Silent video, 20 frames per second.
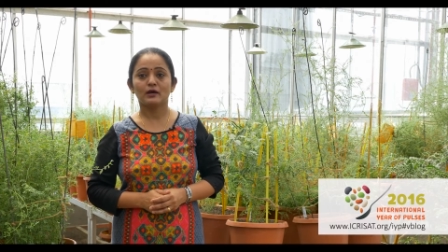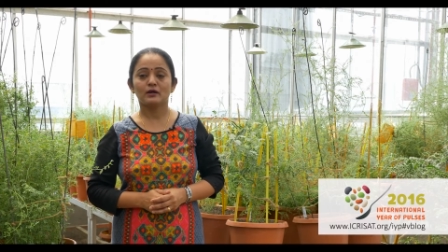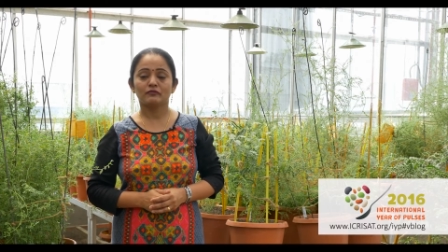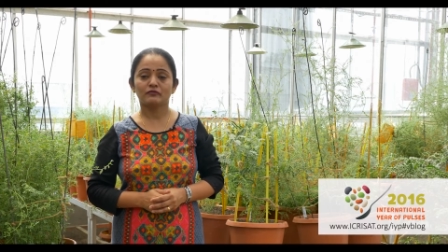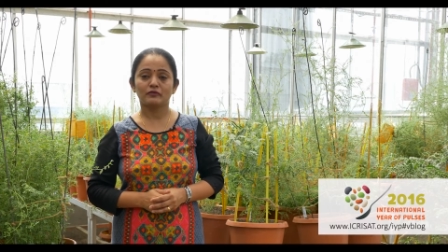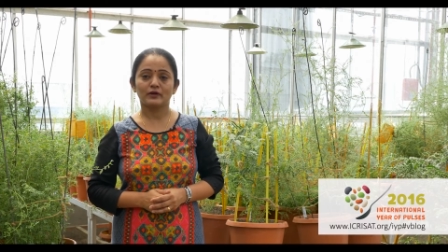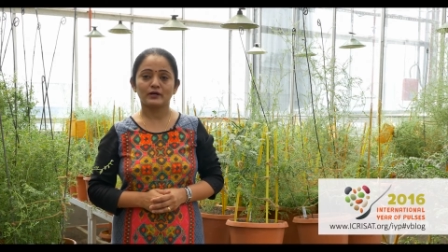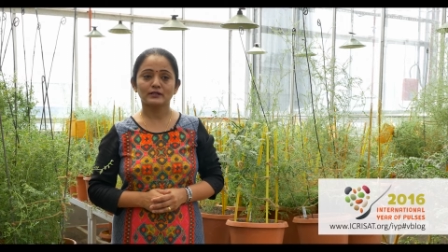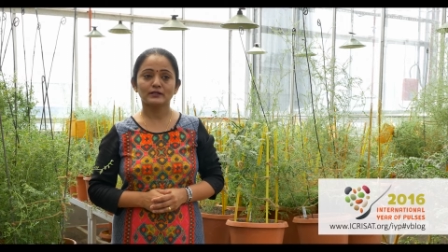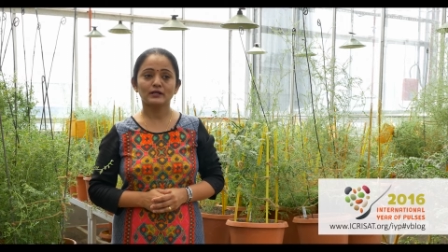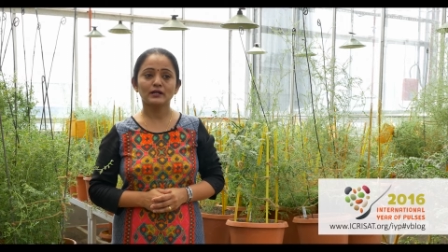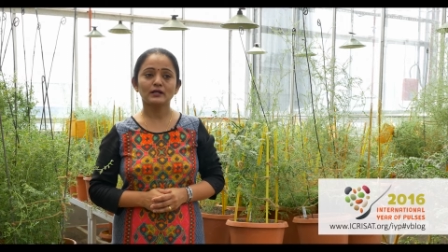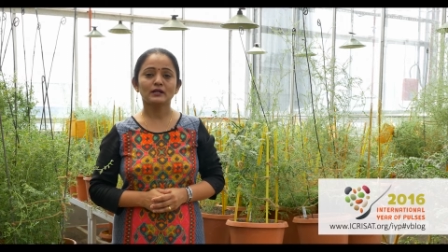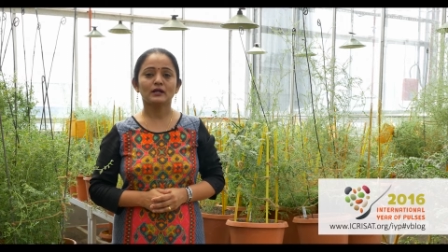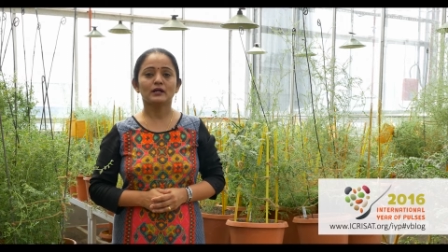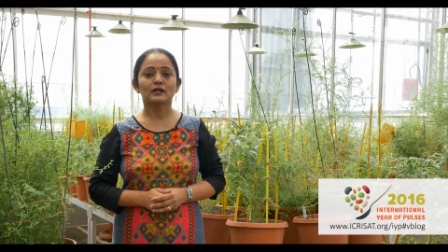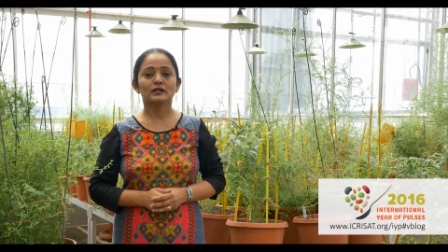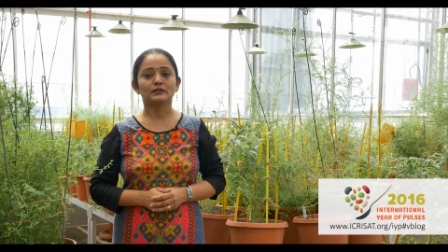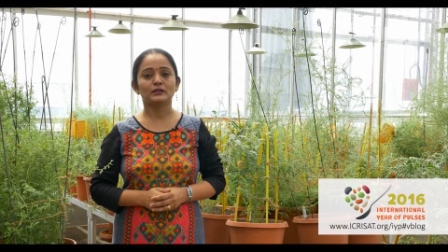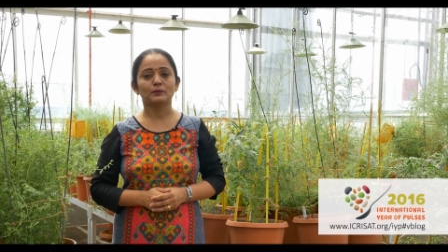Further,
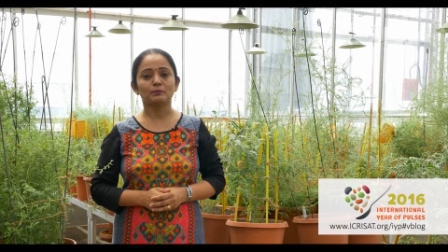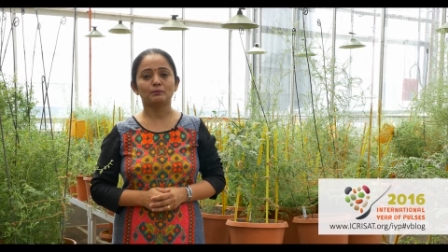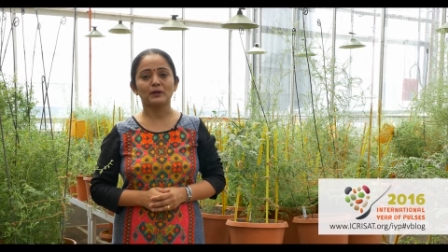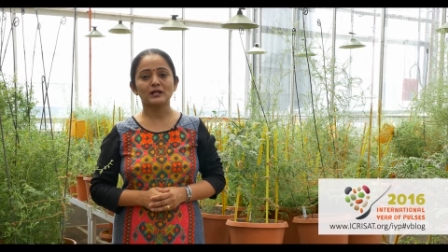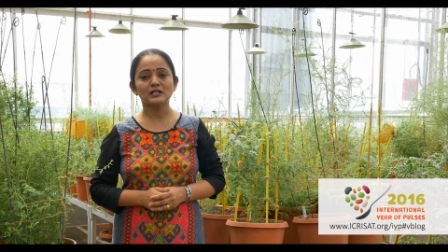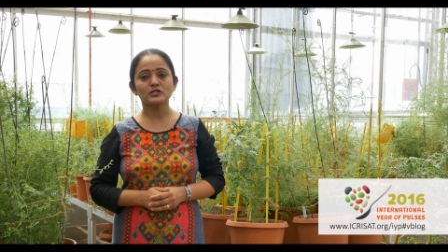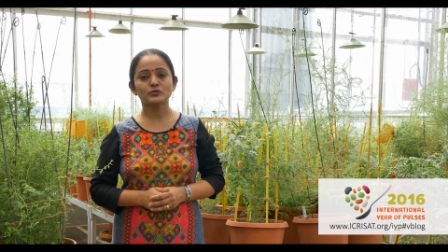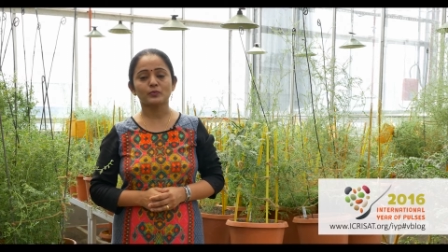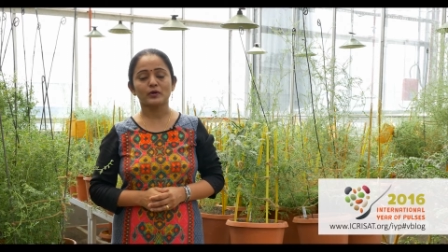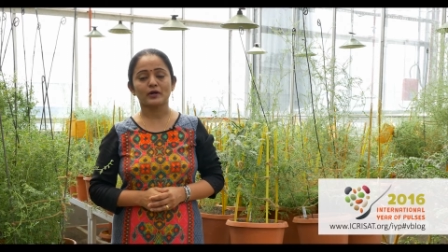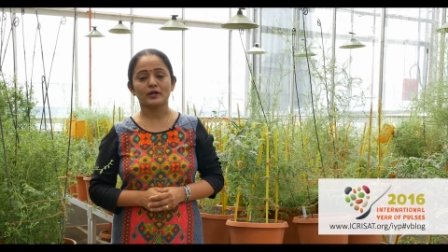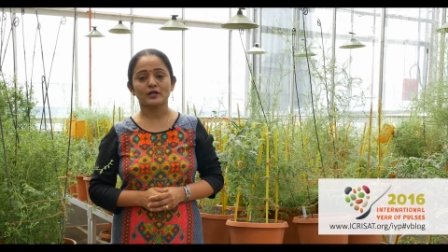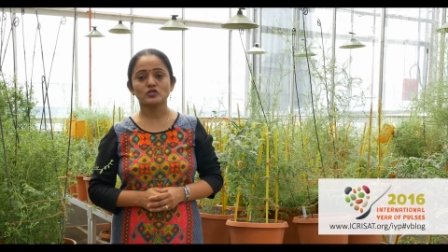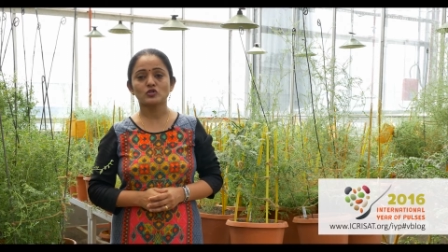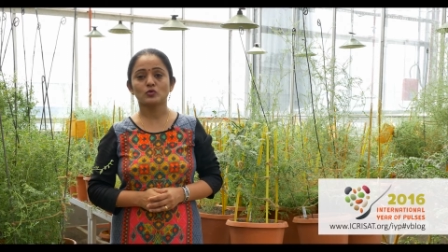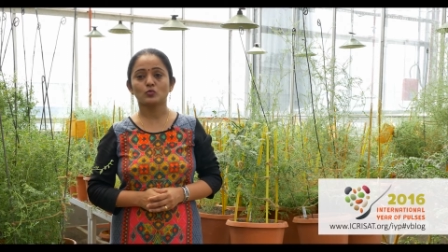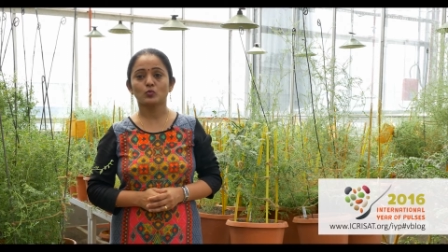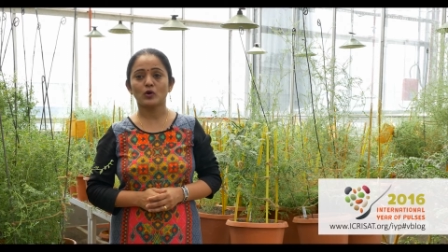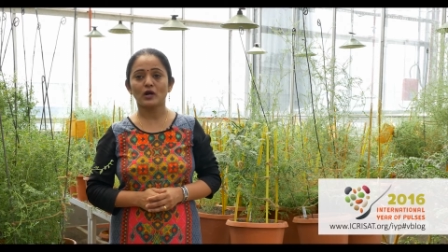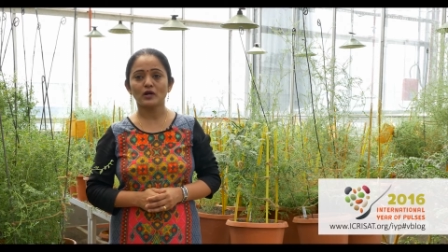the pulse
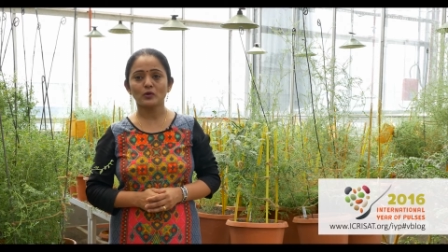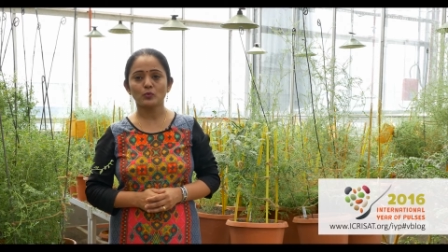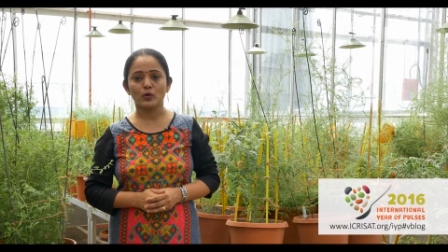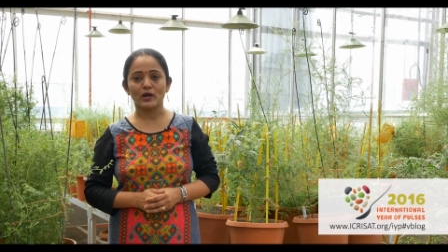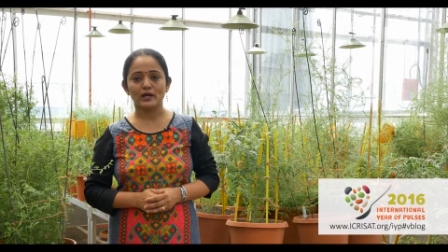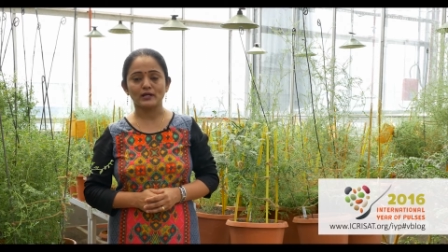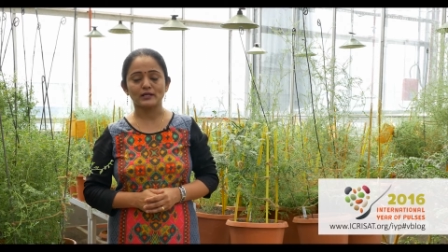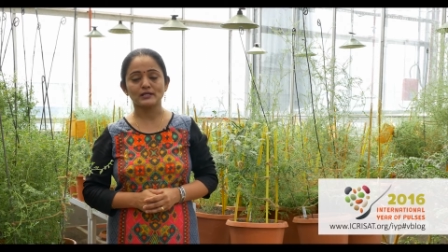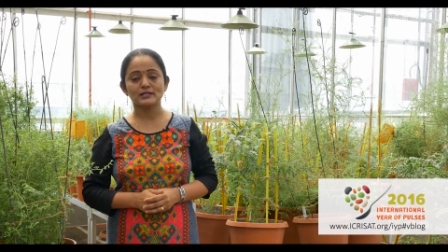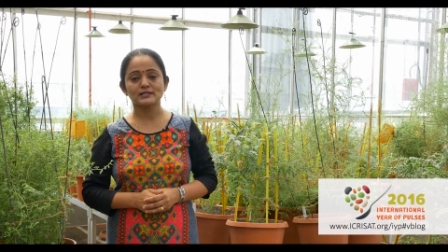production worldwide